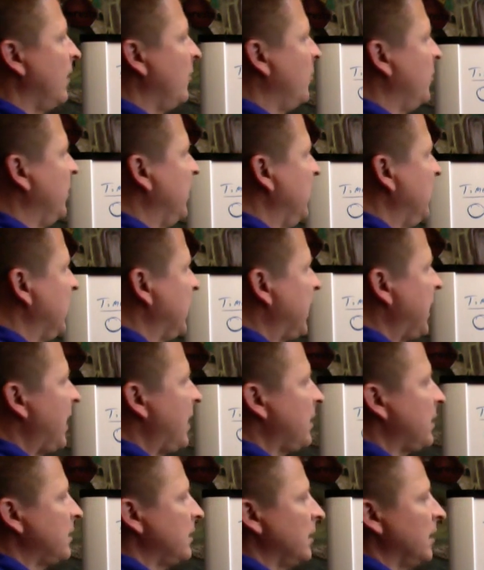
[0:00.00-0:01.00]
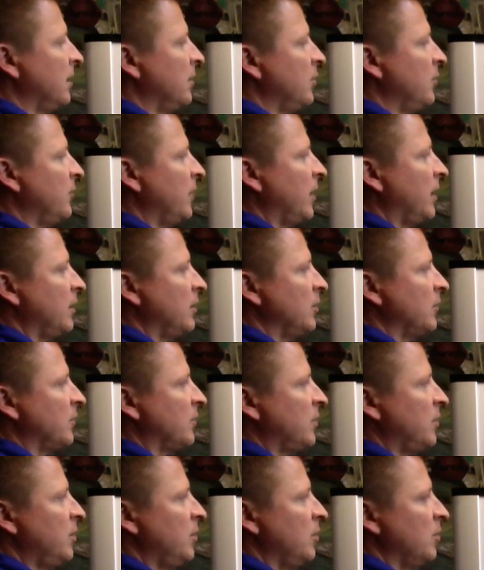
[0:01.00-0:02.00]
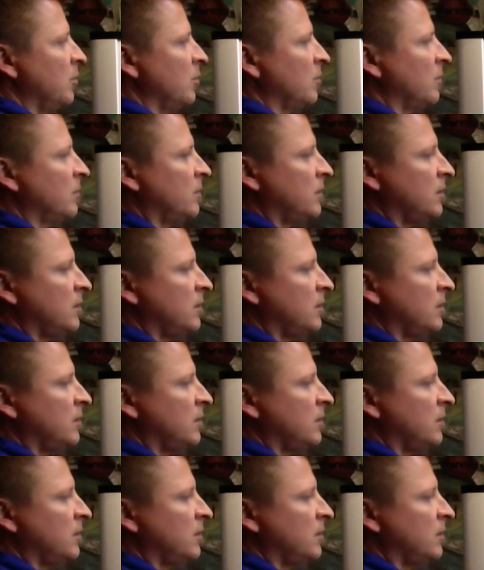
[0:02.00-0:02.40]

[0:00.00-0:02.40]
We need to calculate a new value of Q.